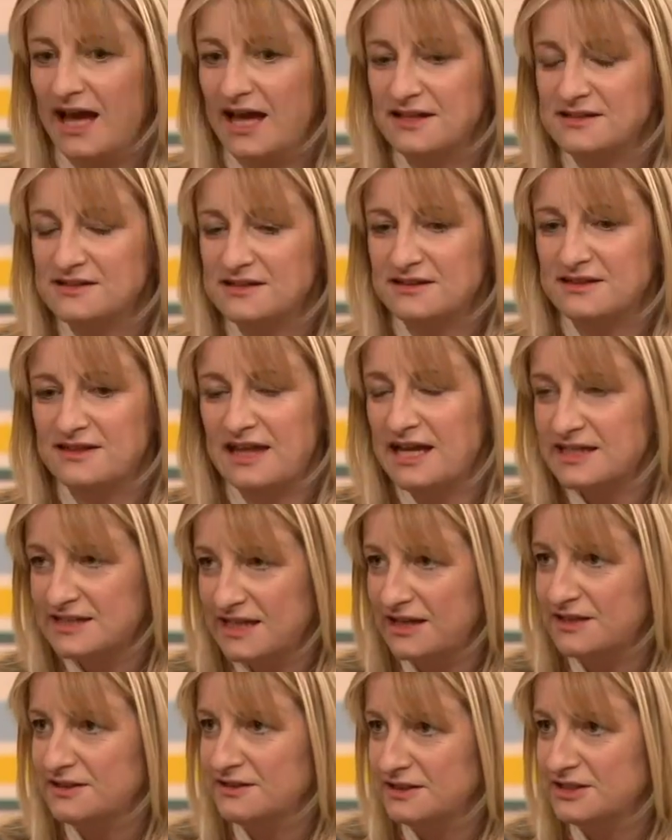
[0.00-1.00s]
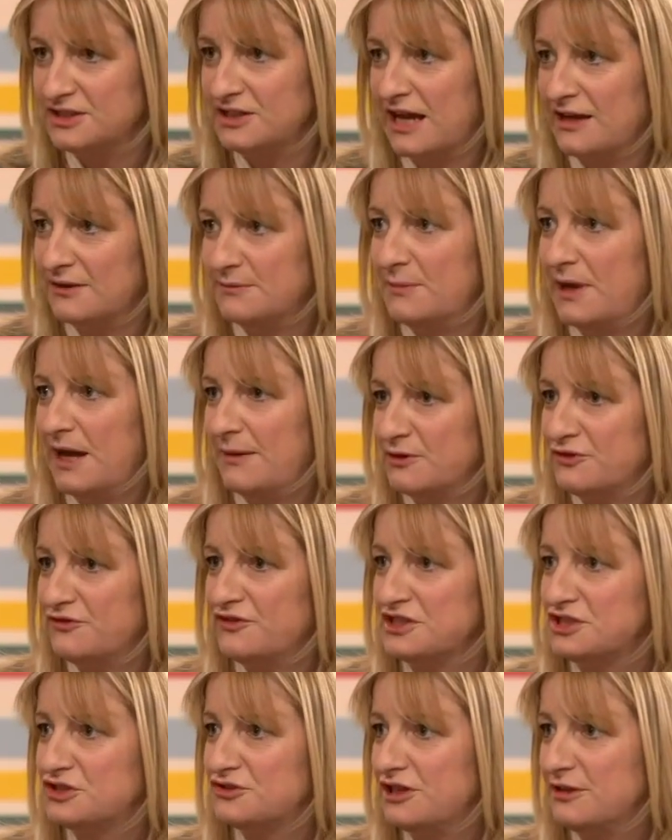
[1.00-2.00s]
and that's how much of
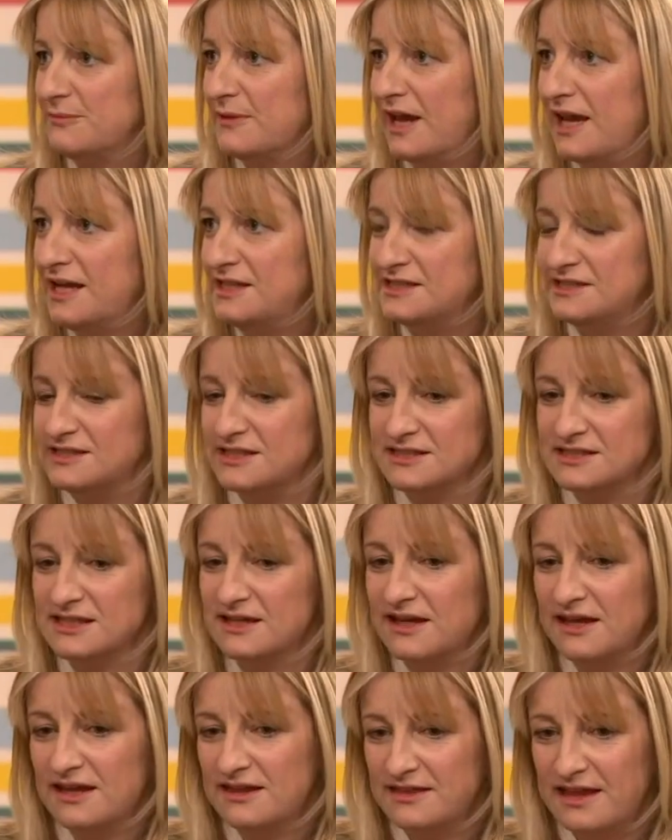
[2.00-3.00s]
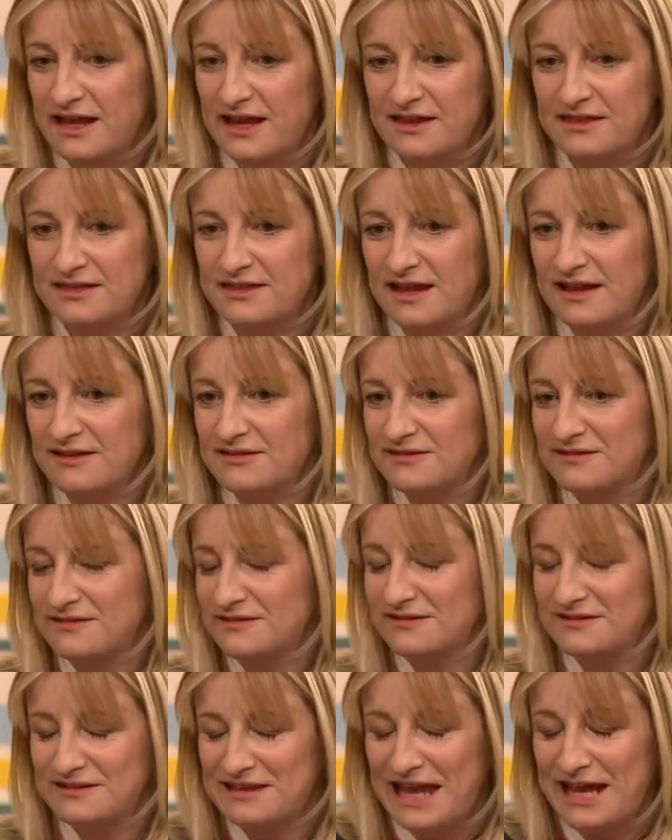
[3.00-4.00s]
an extreme case it is. That
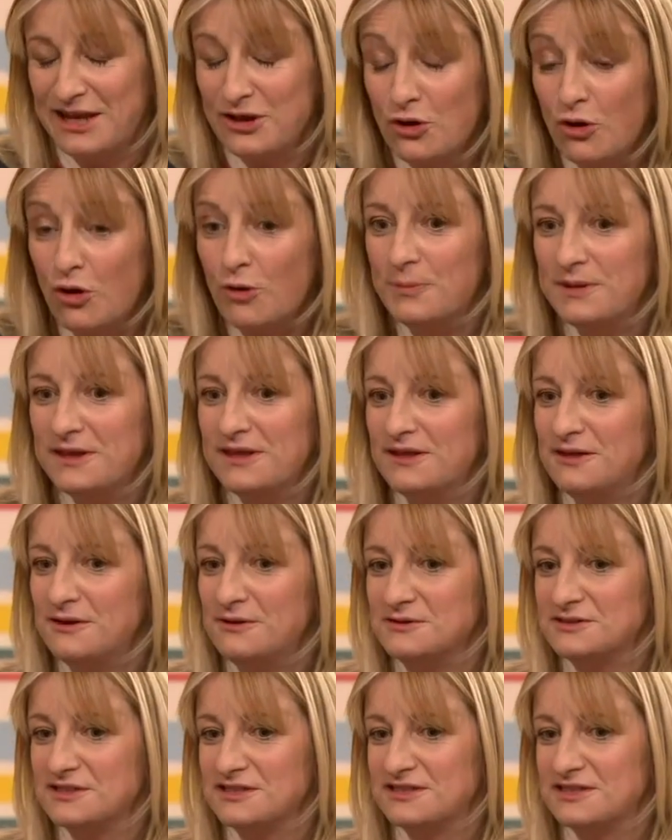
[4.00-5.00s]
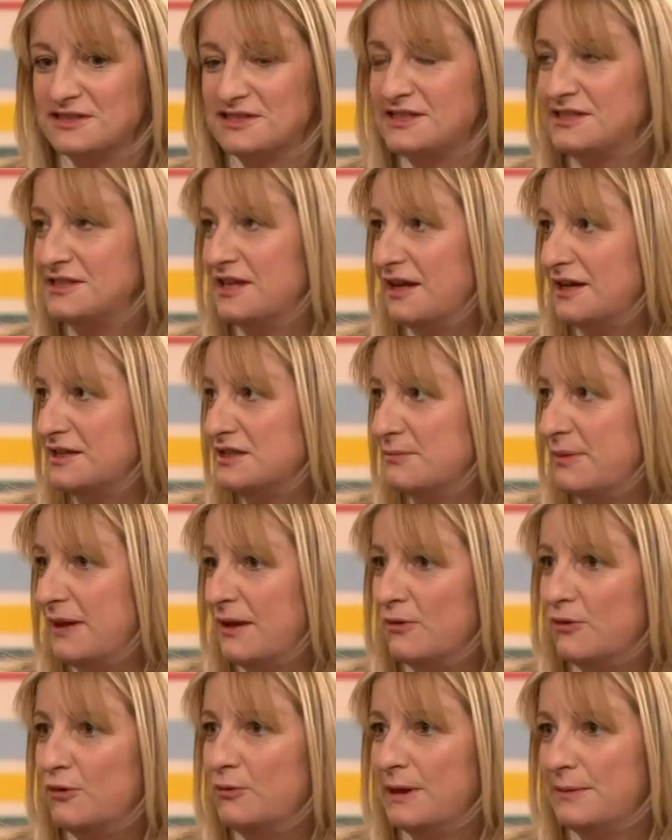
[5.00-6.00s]
cannot be used as a stick to
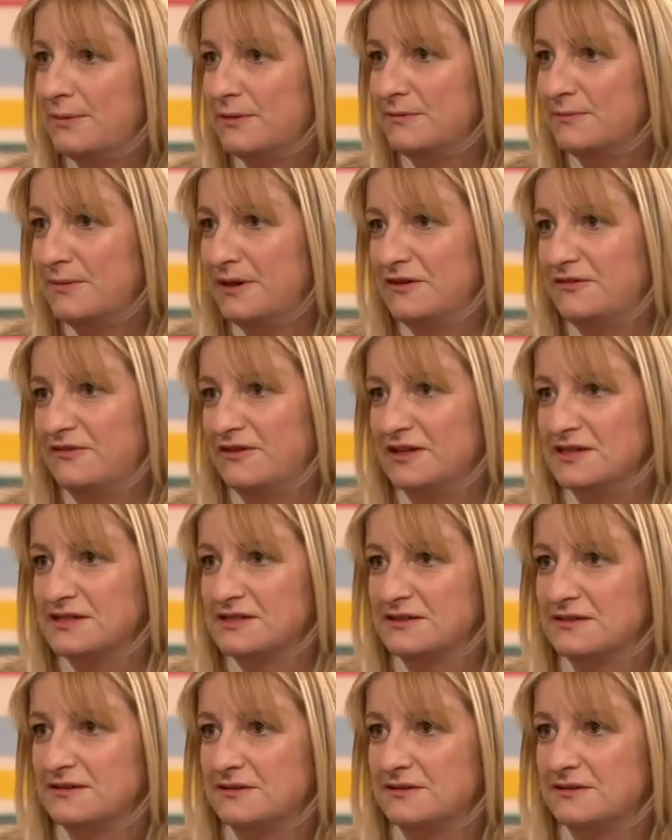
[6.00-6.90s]
beat all people on benefits.